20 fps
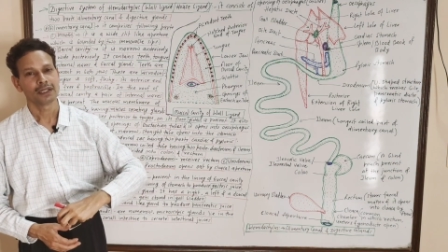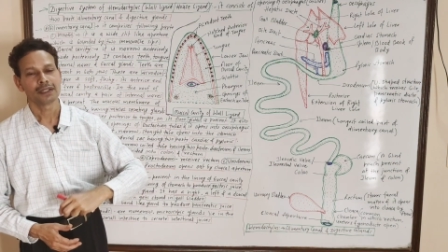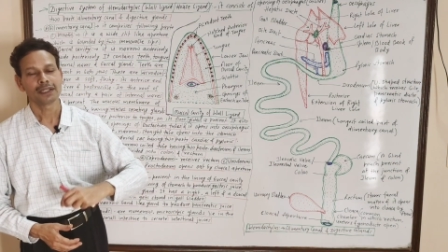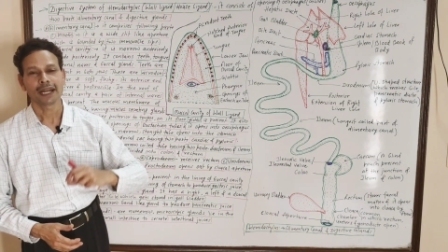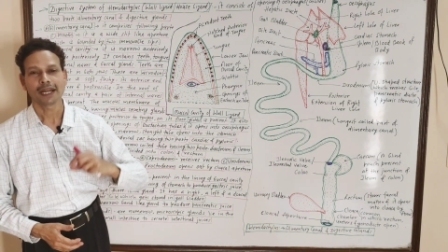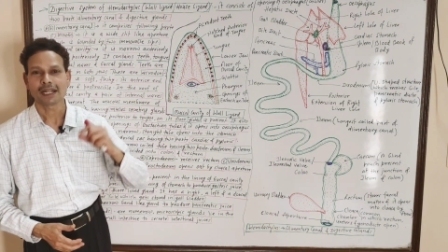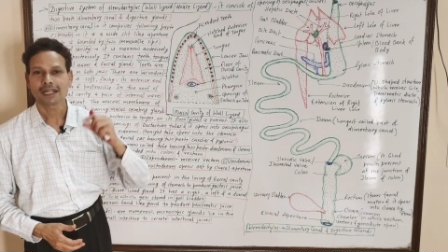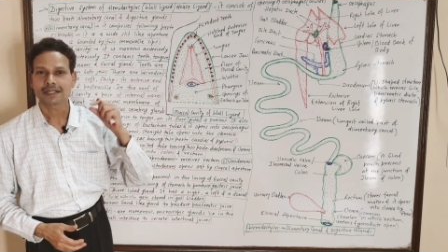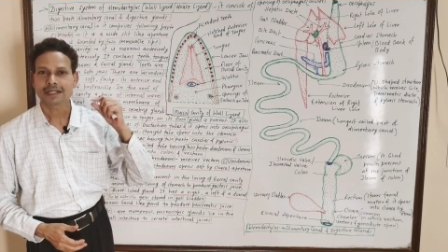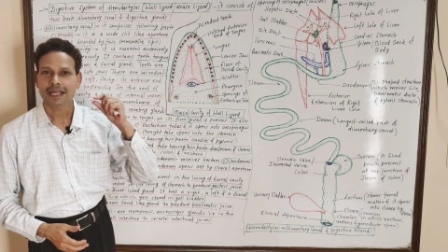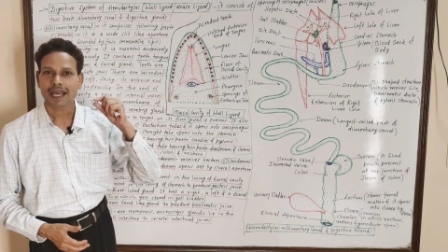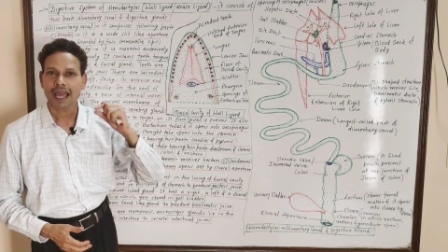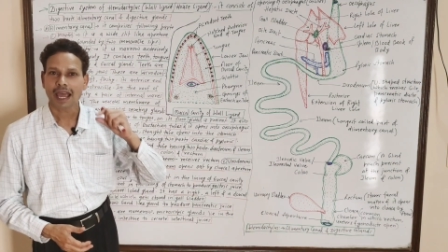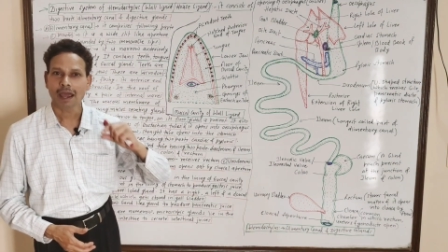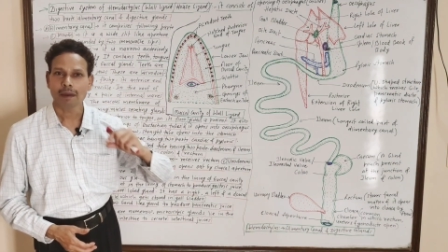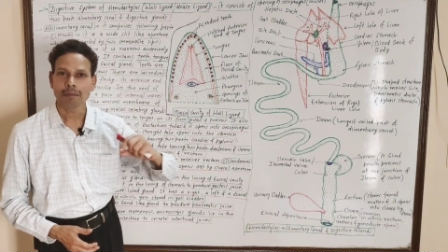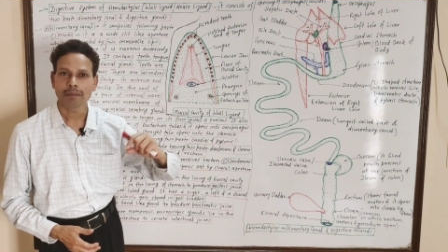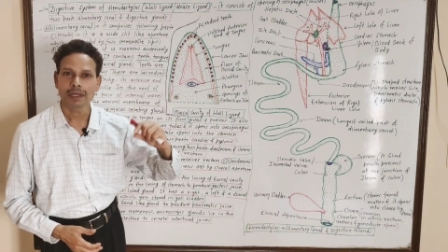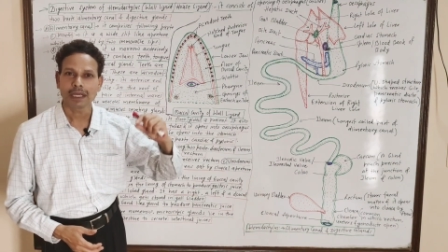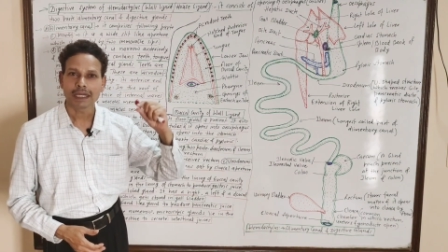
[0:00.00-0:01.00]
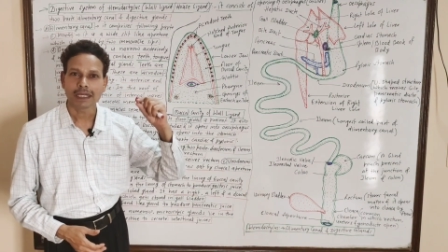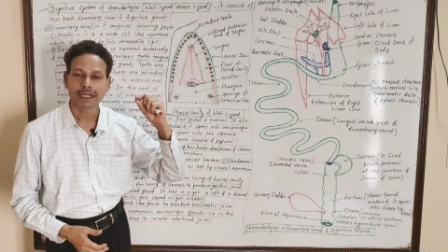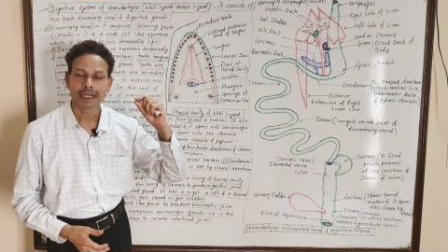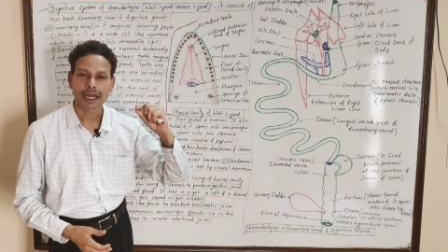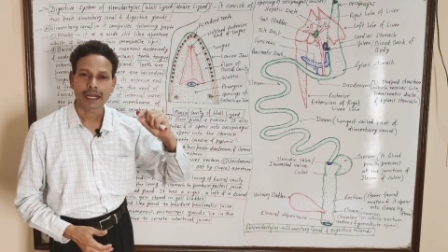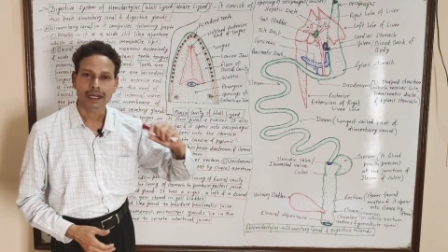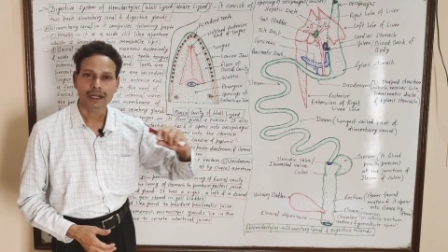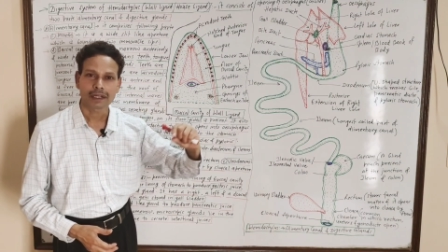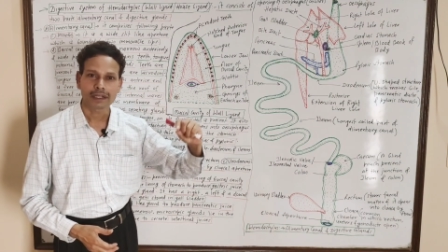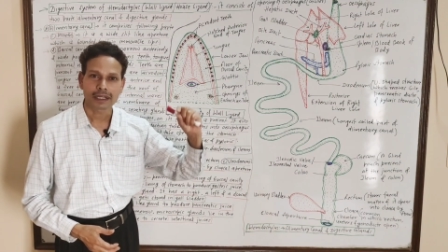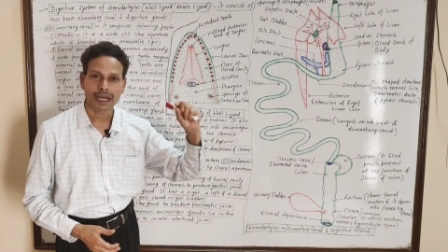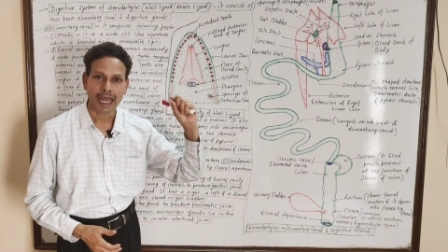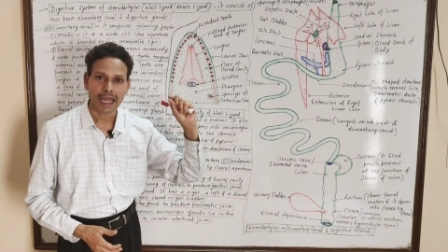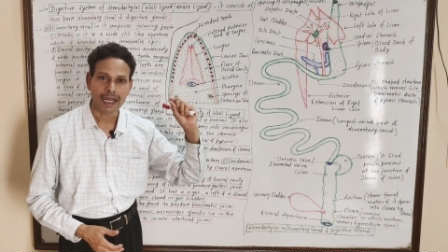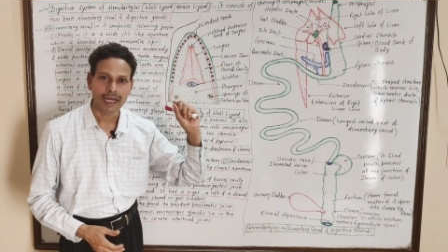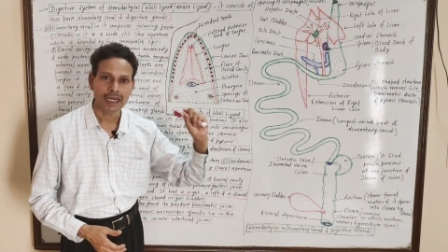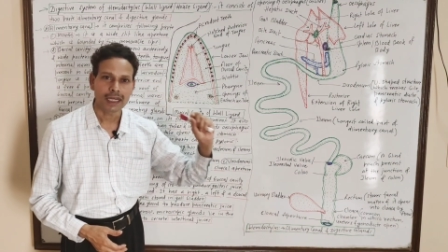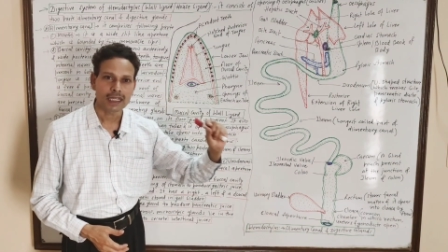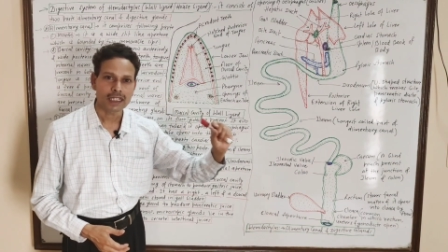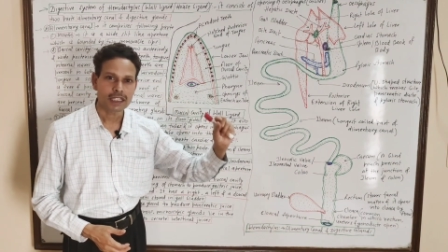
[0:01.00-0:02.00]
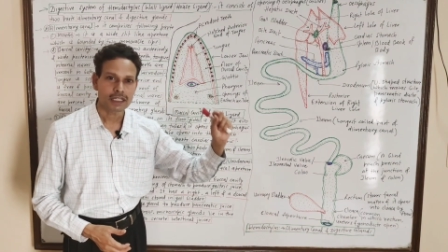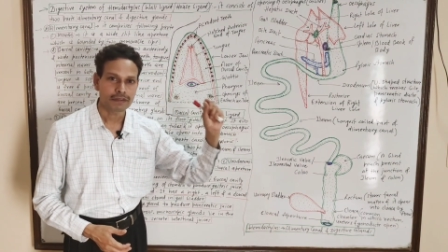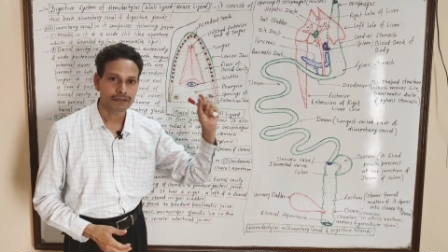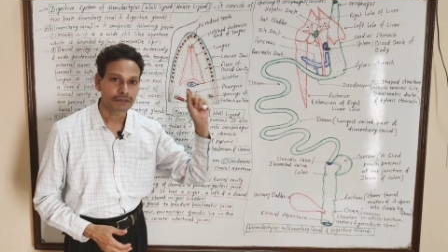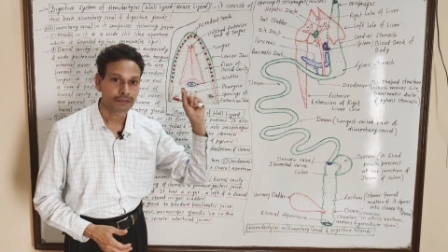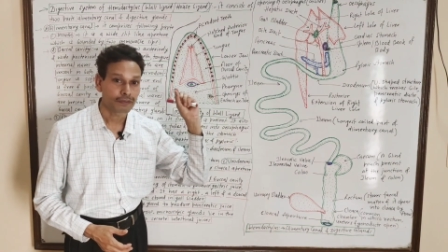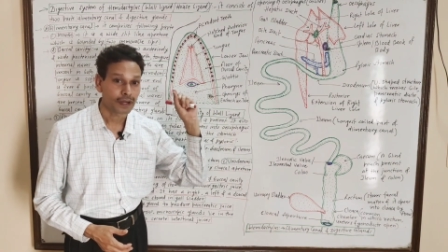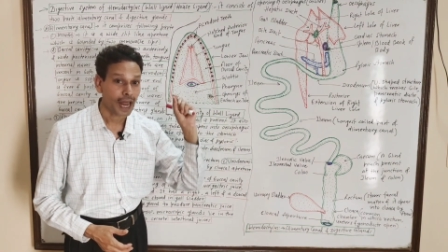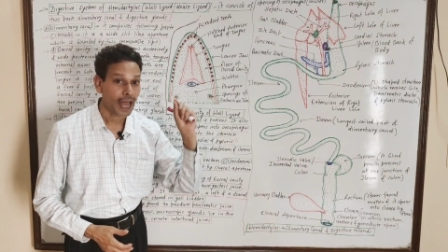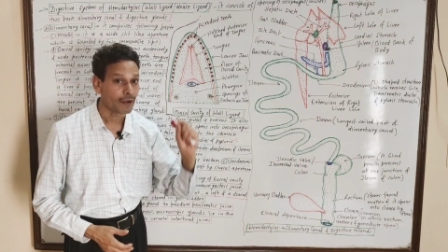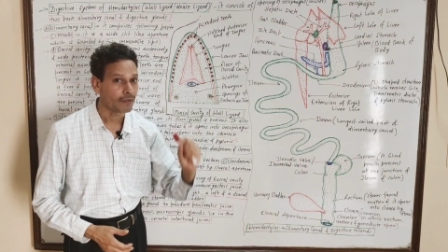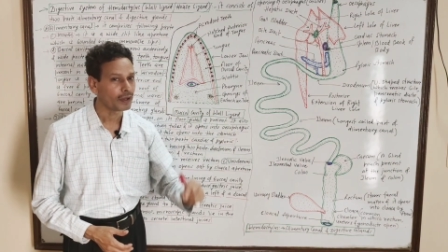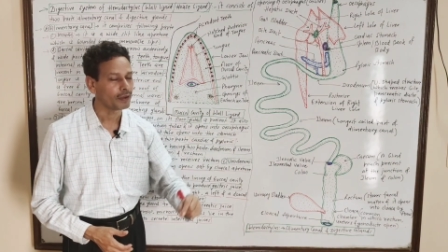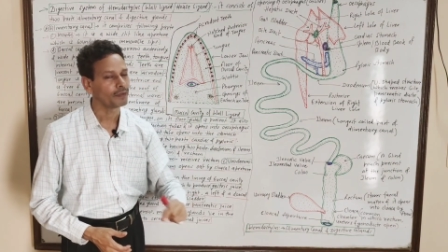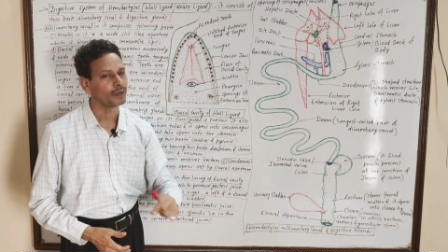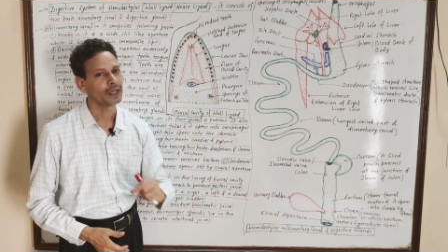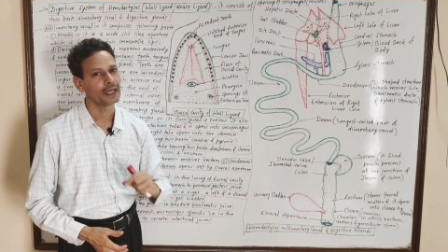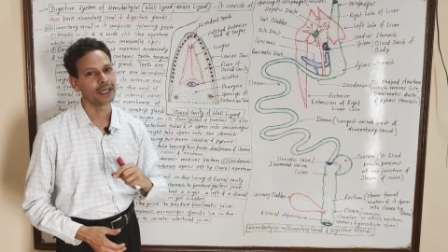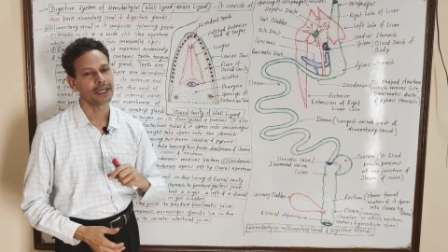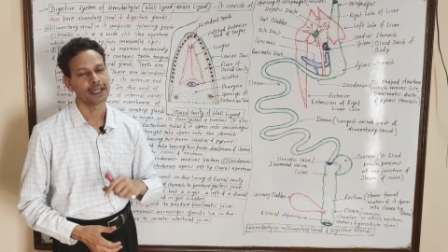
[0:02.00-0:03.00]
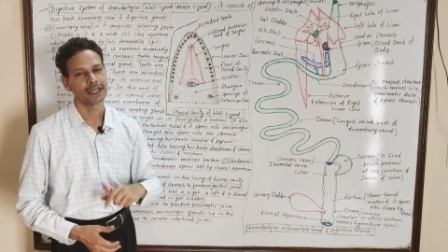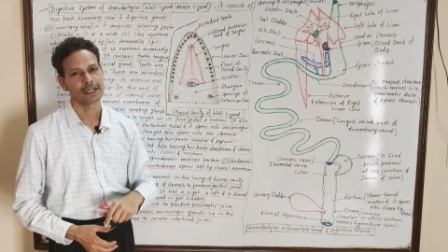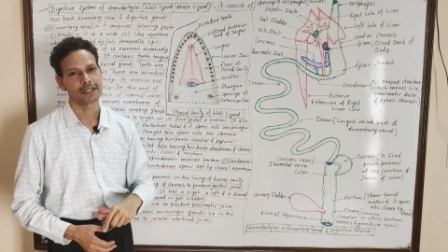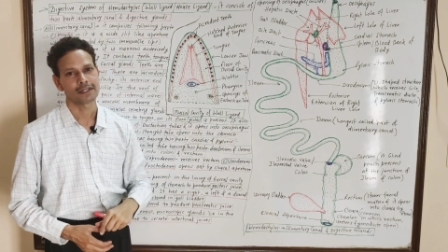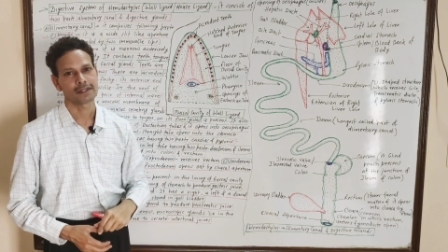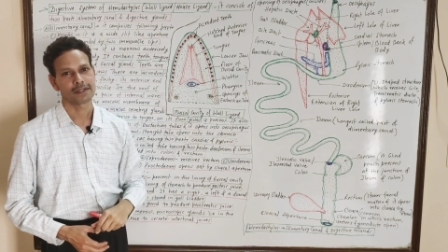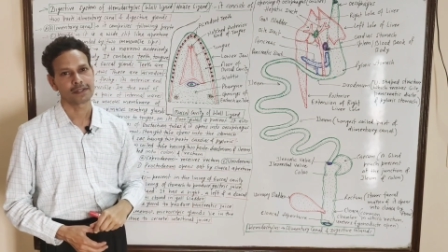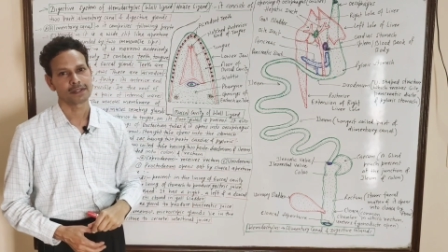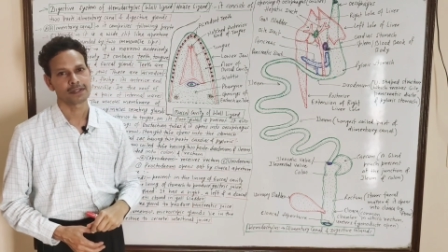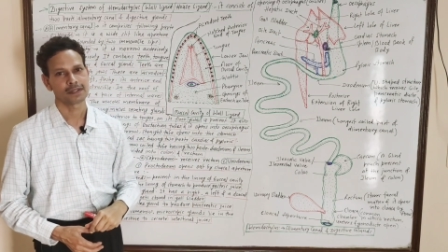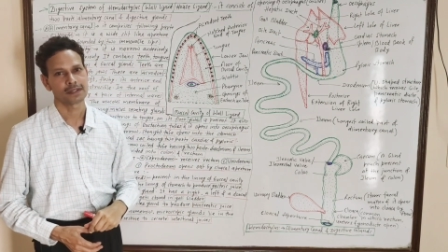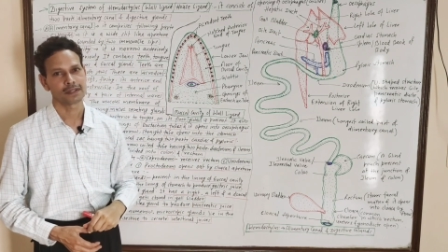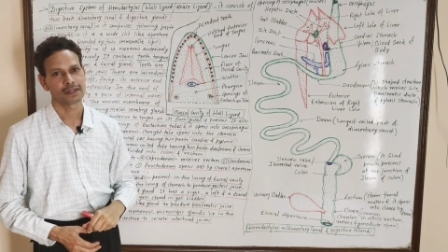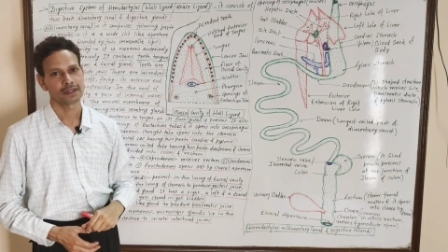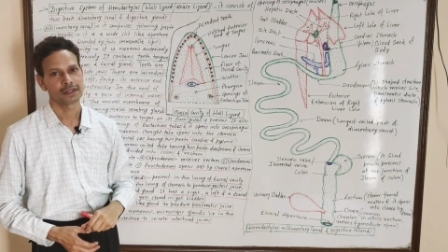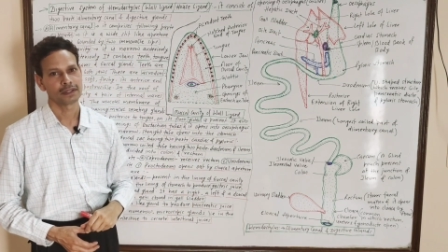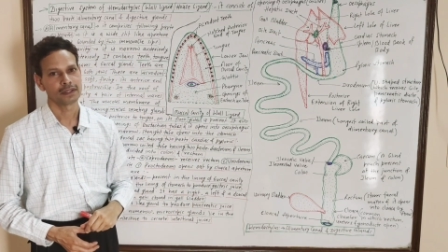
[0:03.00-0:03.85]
that is Hemidactylus flaviviridis.